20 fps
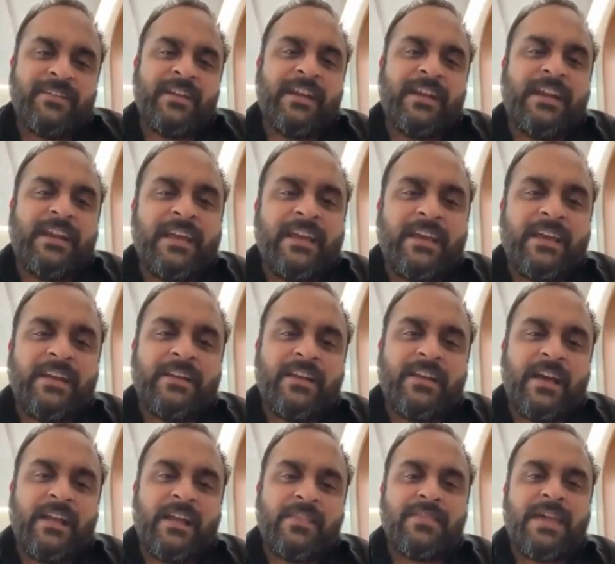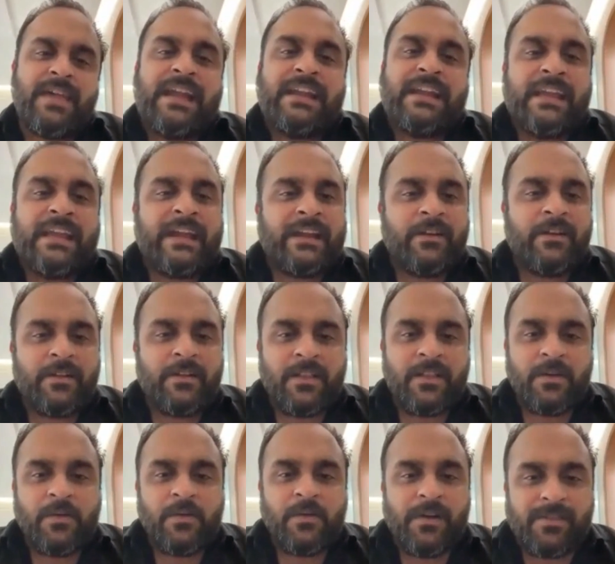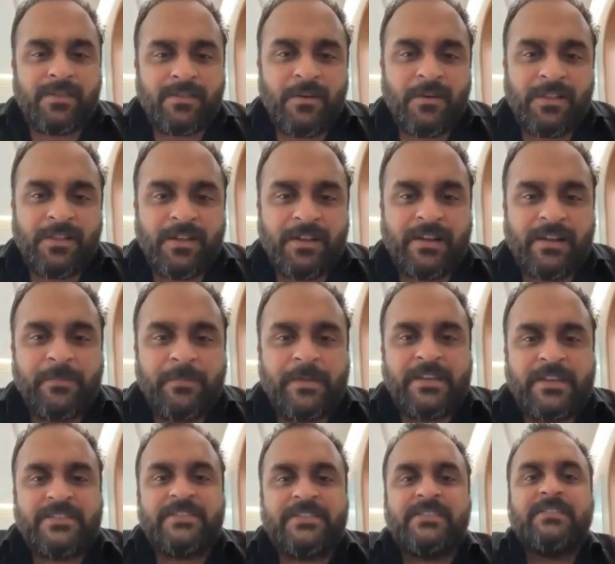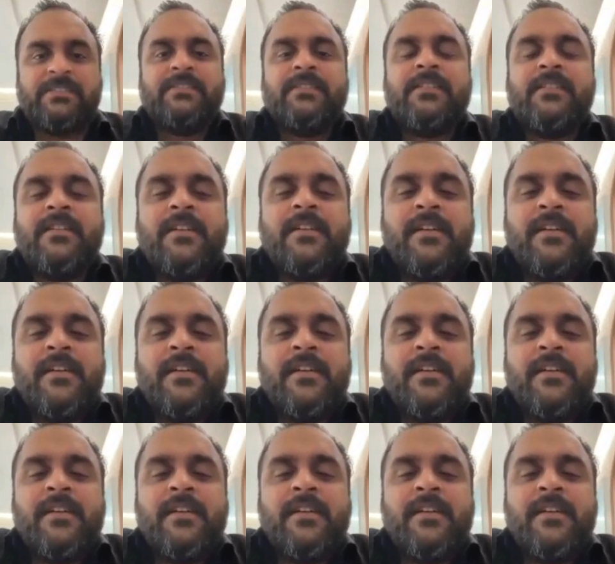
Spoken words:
reading it, and citing it on the Google Scholar wale pages.